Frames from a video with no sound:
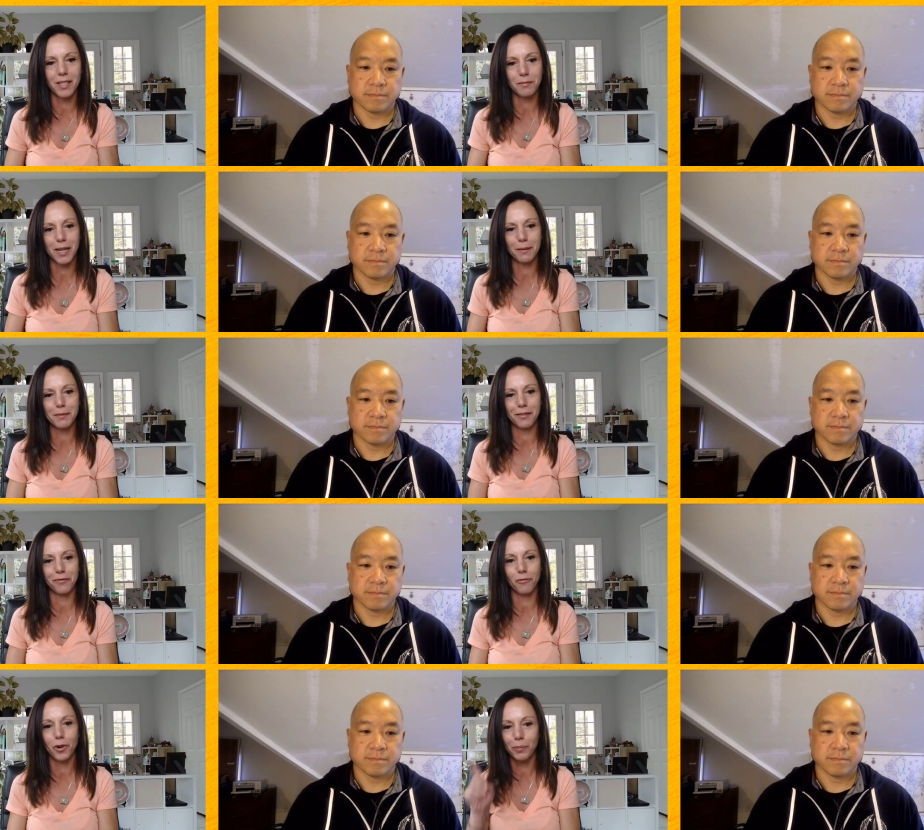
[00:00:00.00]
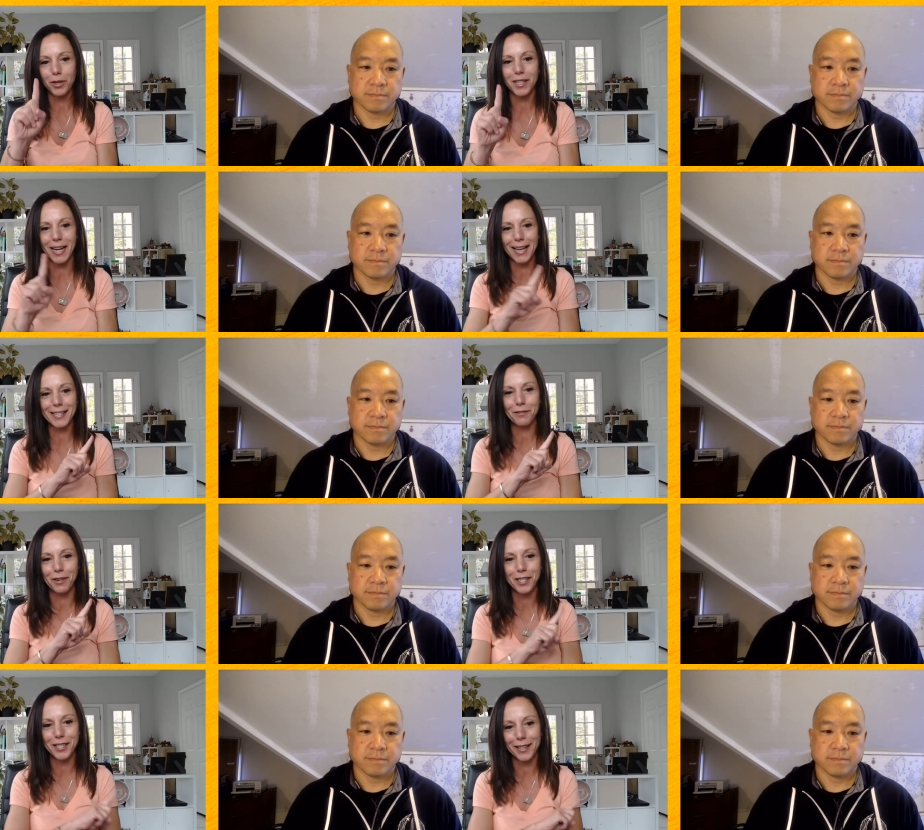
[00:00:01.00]
Speaker 1: sometimes if one person has the
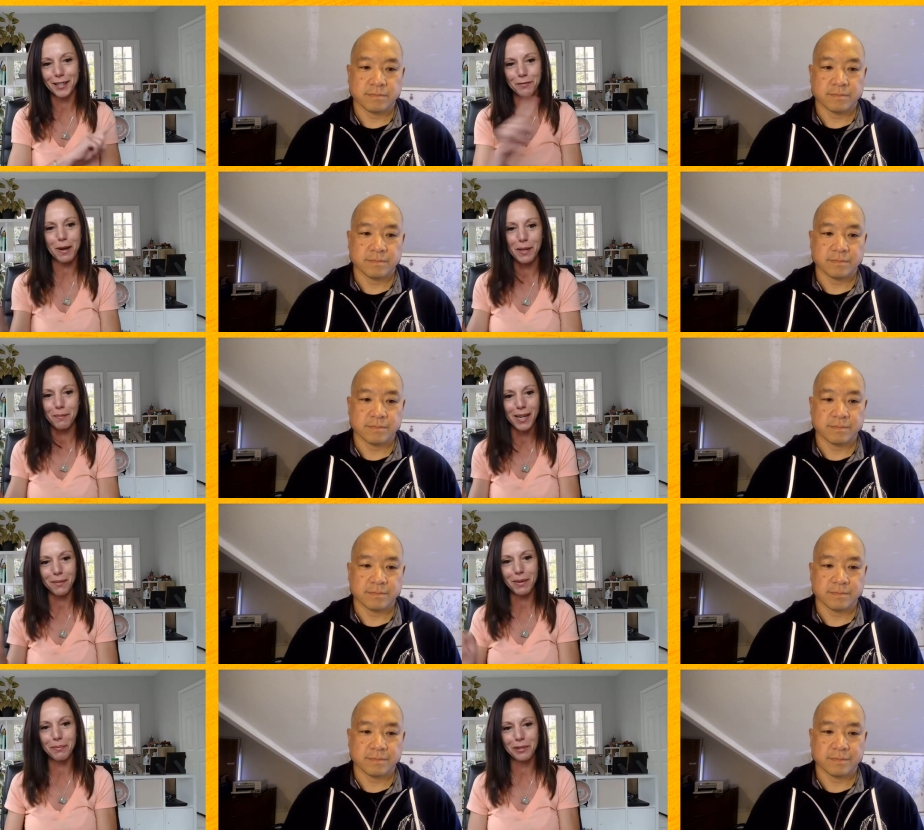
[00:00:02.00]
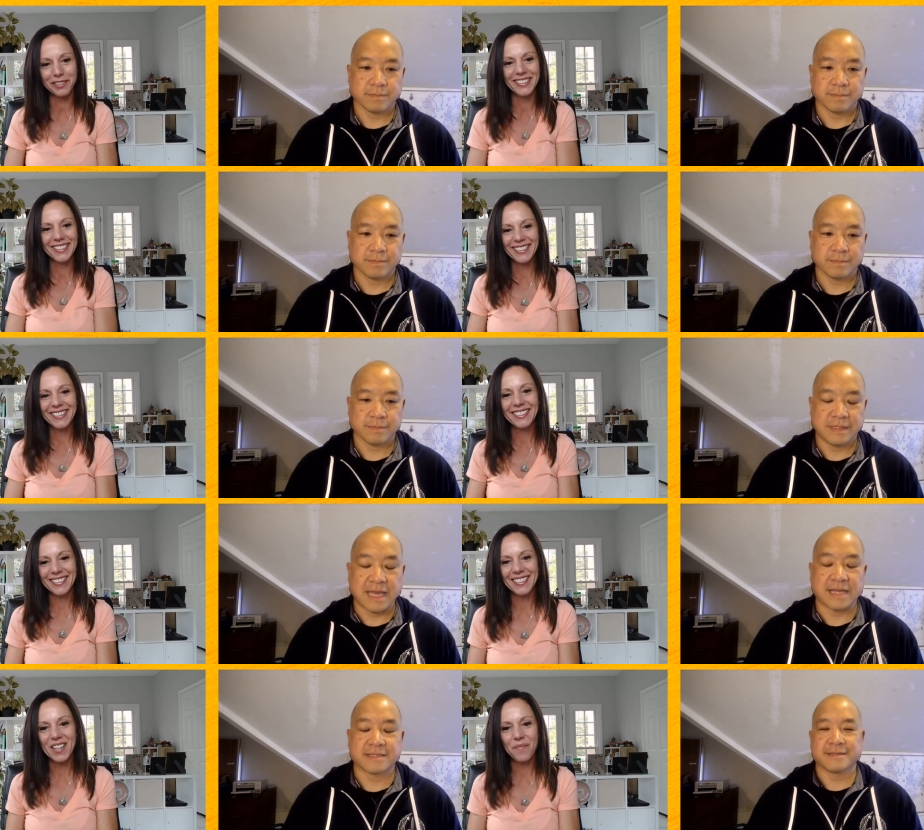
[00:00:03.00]
question, there's probably many people.
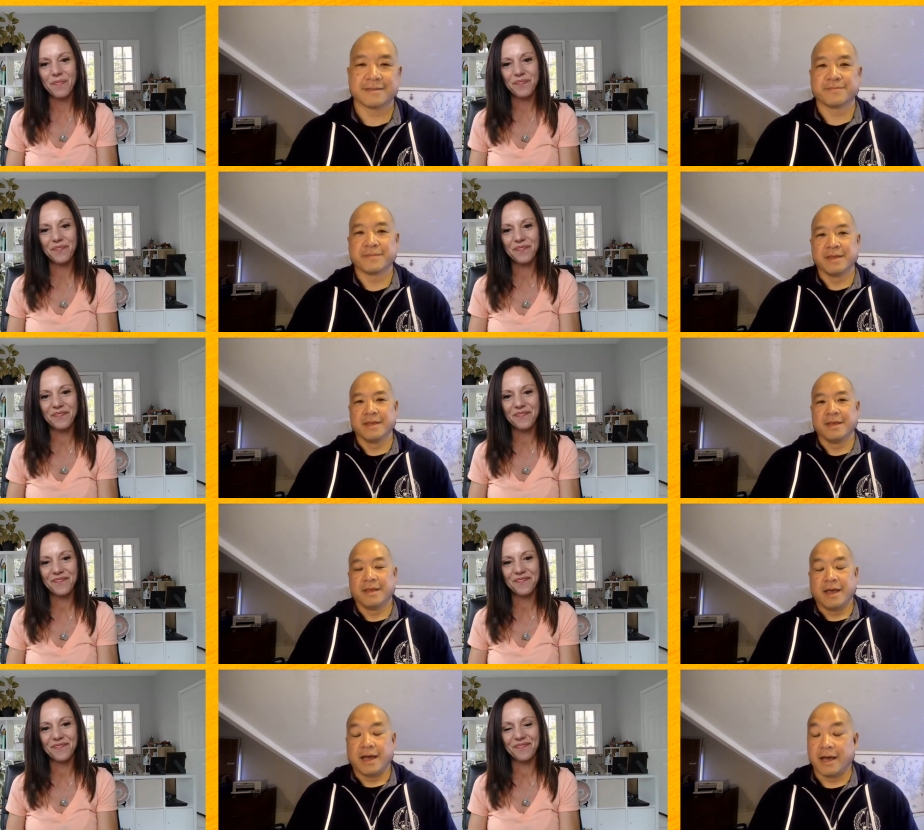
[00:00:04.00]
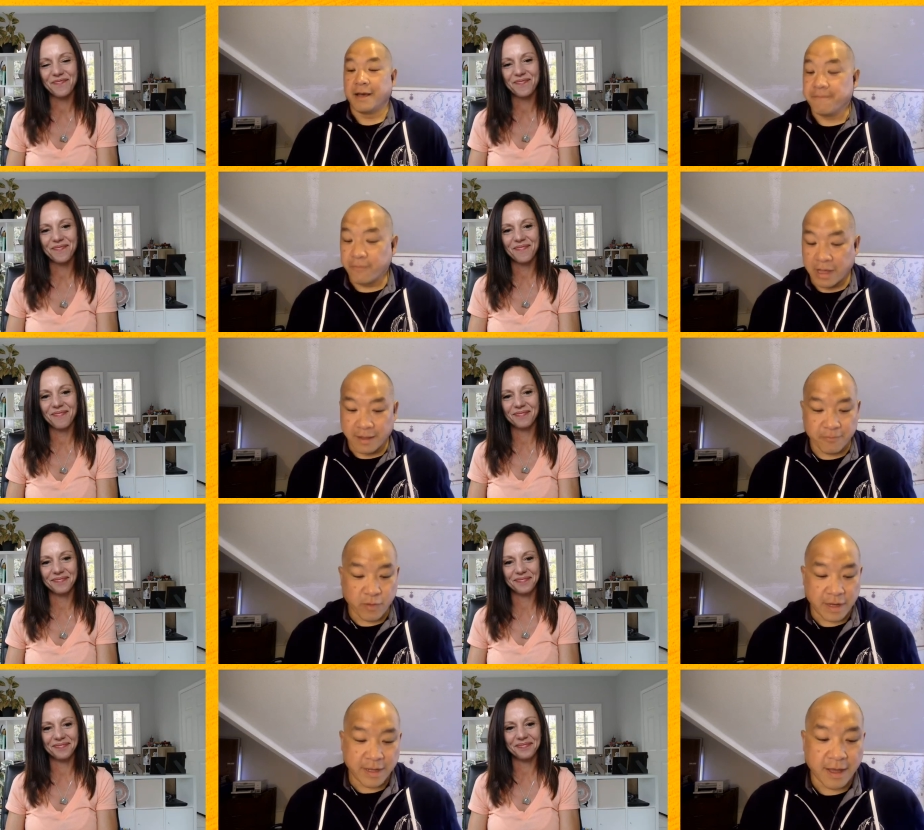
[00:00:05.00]
Speaker 2: Yes. Um, well,
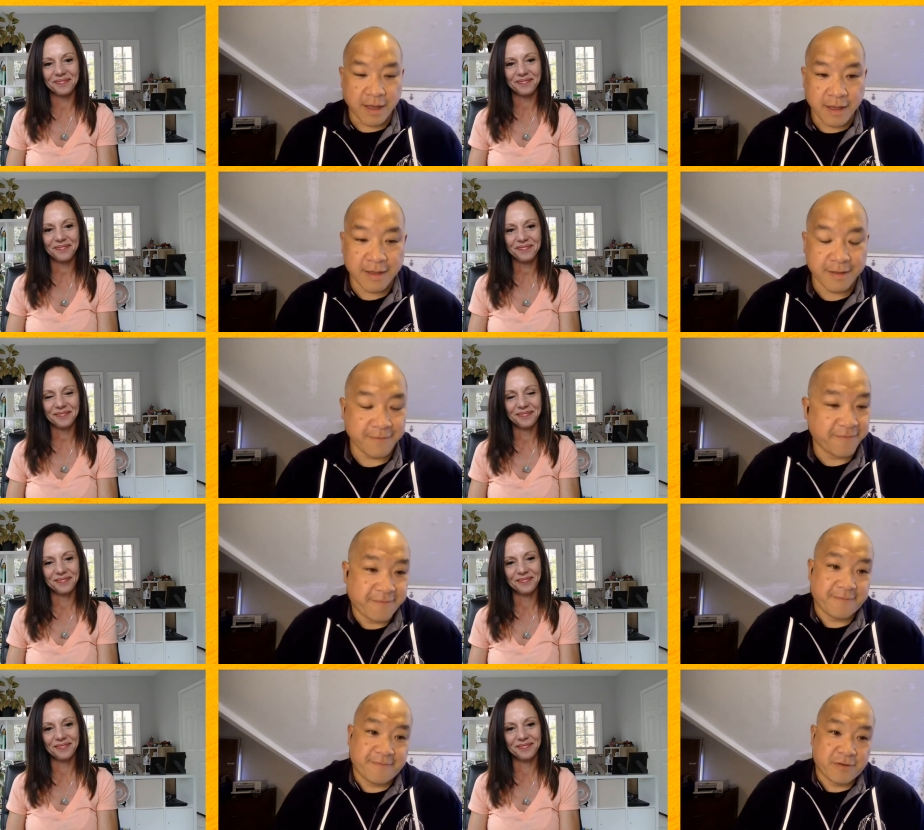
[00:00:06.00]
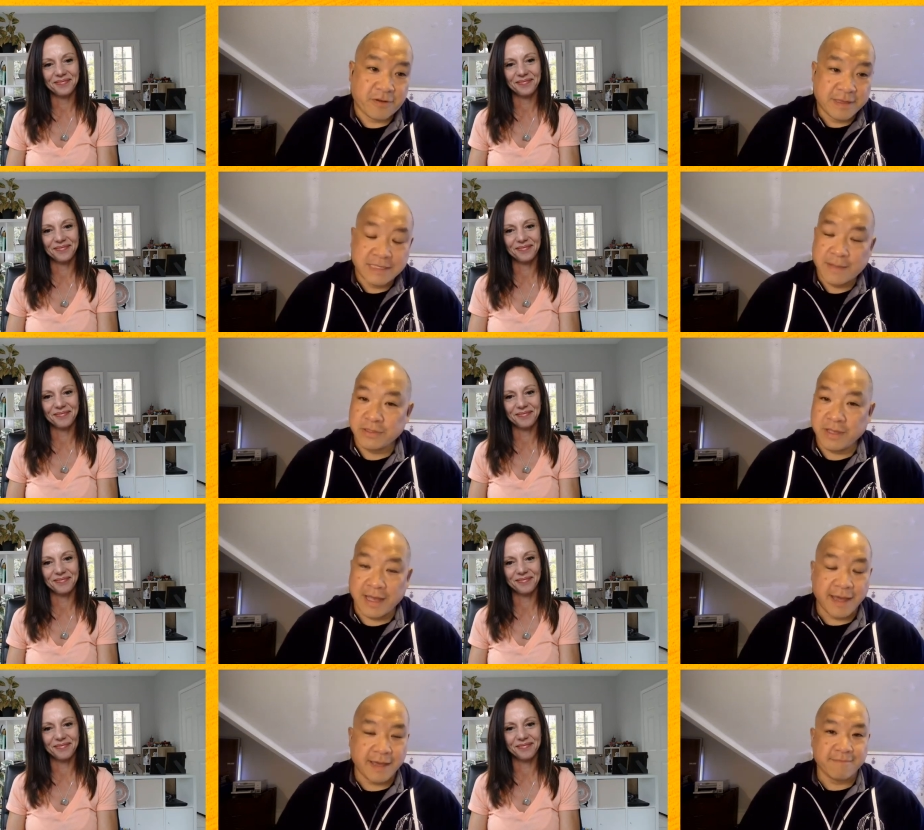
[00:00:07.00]
Wendy, uh, for this episode,
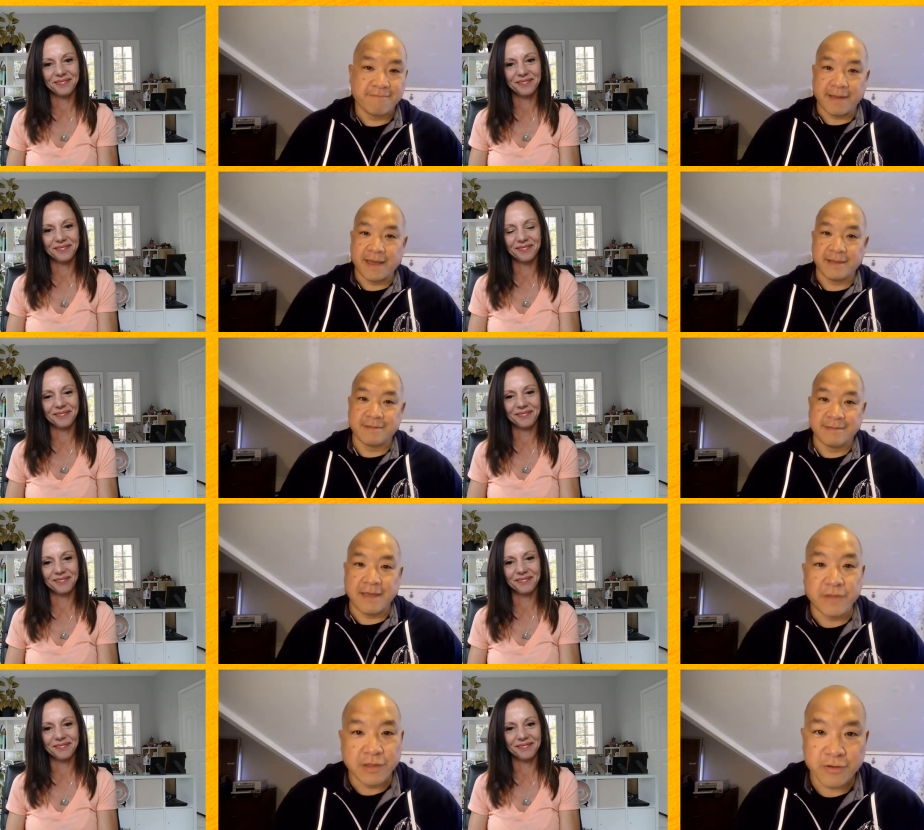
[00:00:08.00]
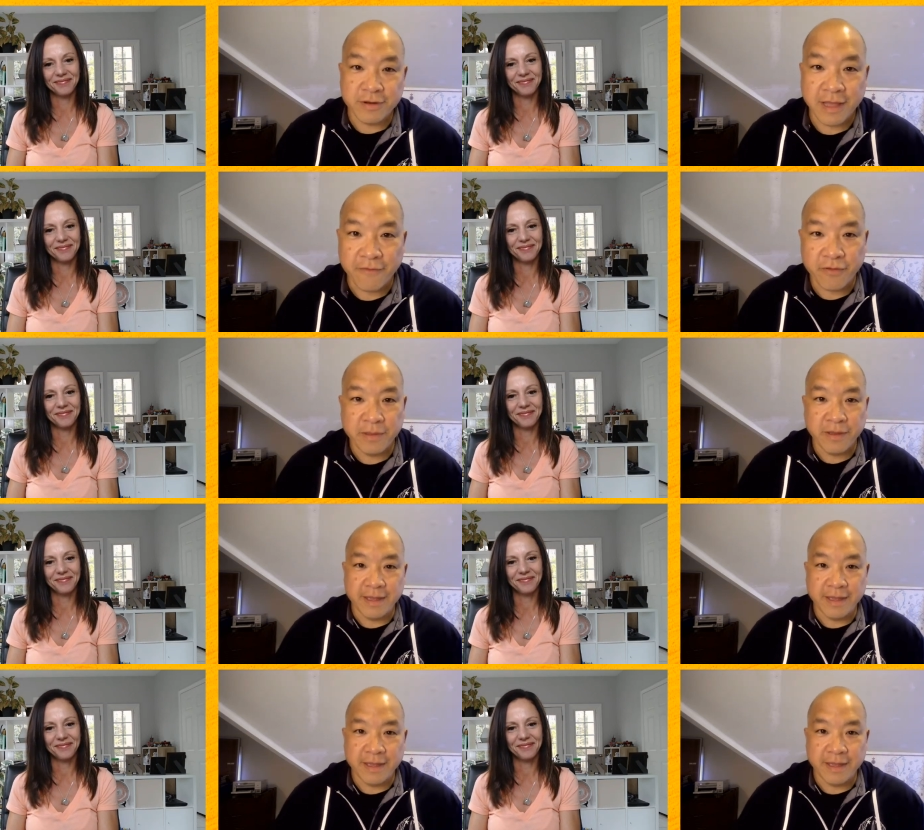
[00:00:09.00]
I I definitely learned a lot from